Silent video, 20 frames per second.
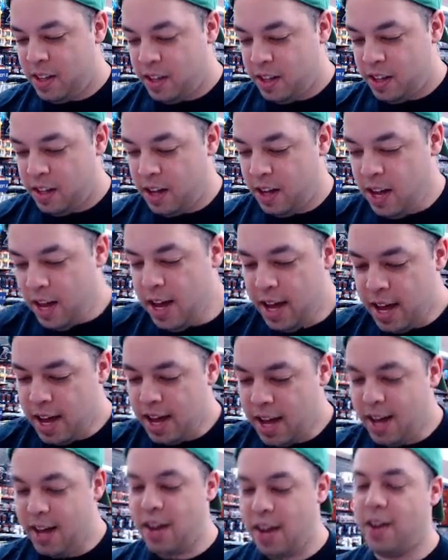
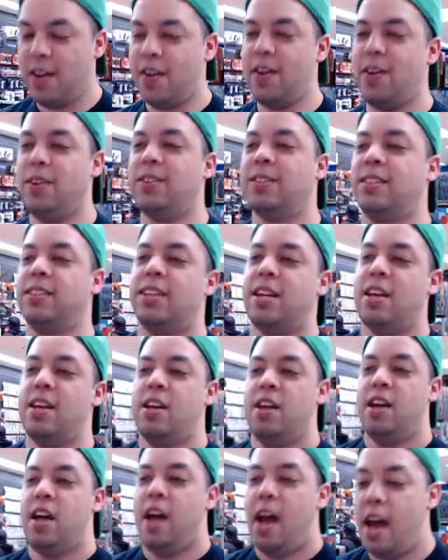Oh
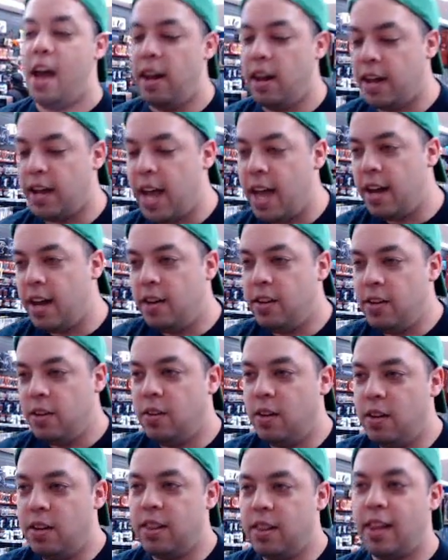no! And again,
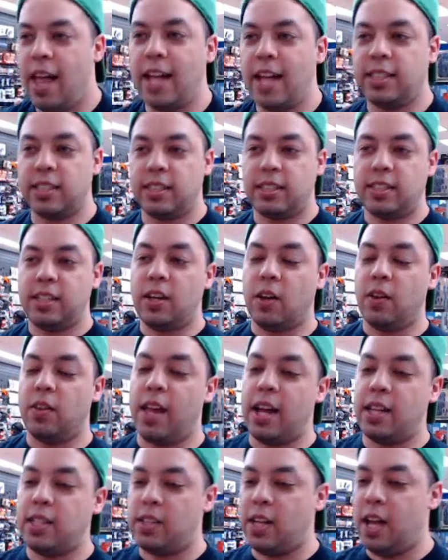that's a tilt.
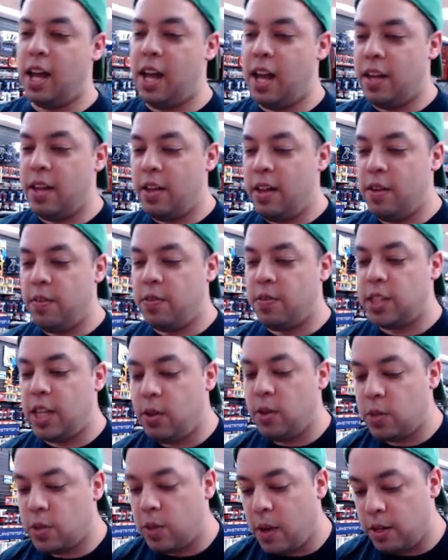That's so
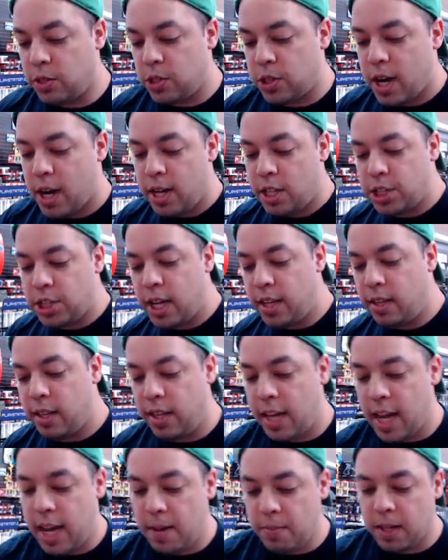I was trying to shake the
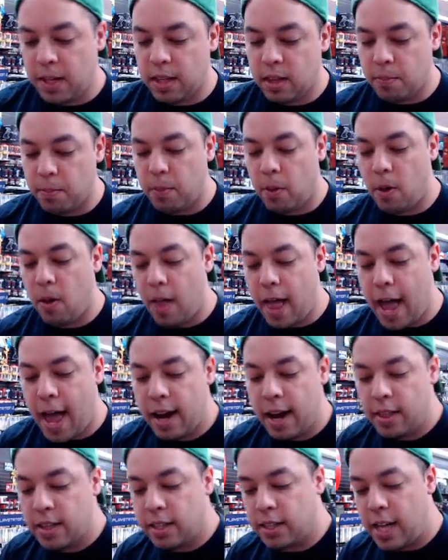game to get the ball
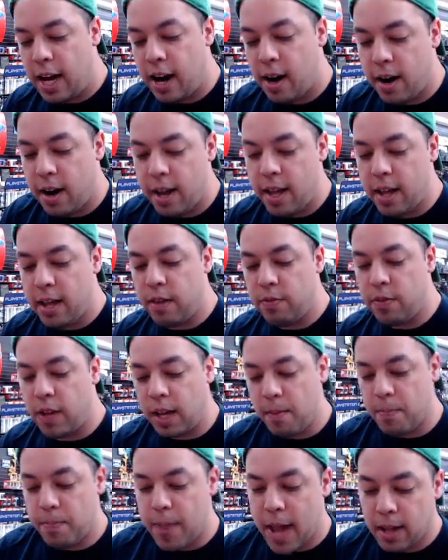out of this area. If I
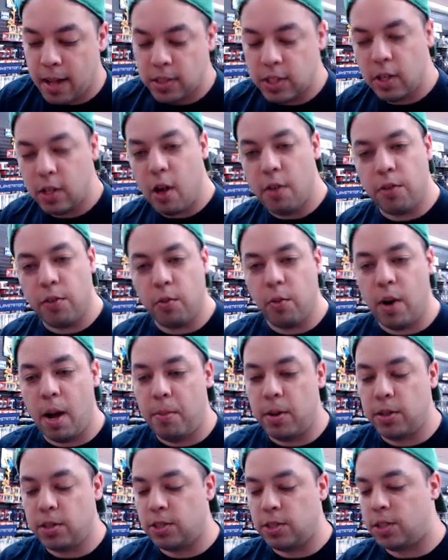could bounce it off the
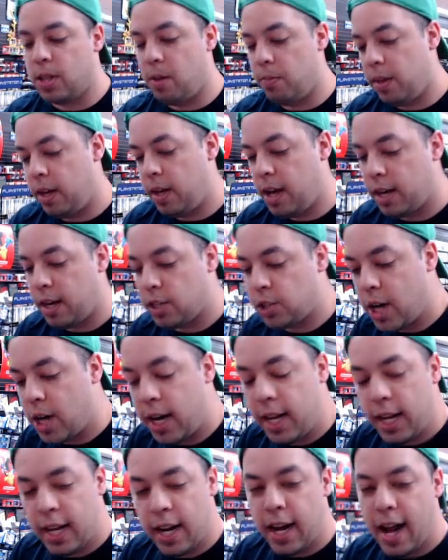rubbers or something, I could try
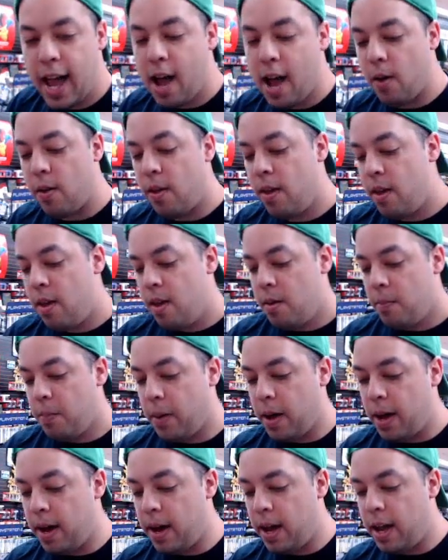to get it out.
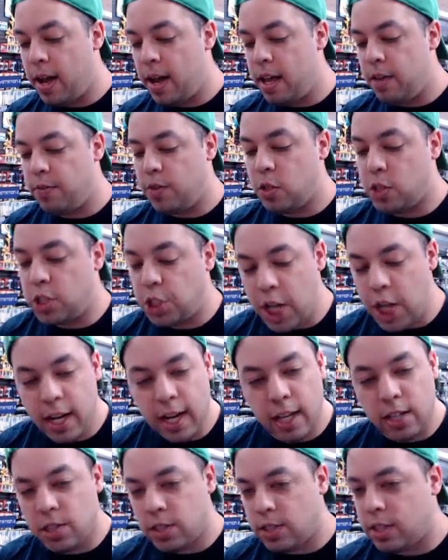But if you shake
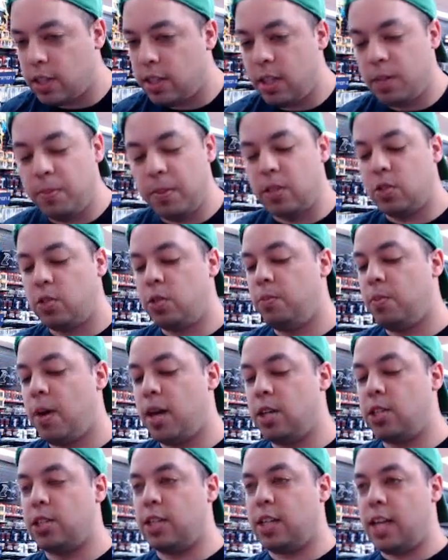it just a little bit too
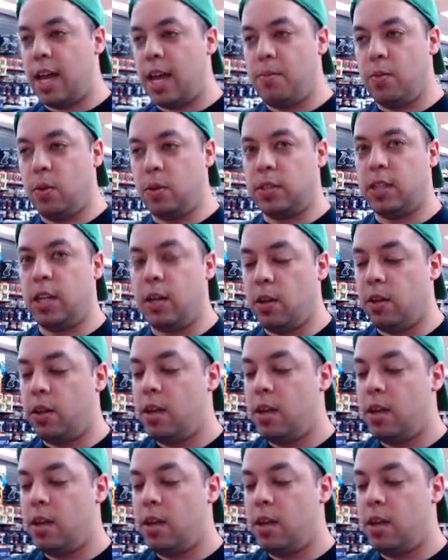much, the game will tilt.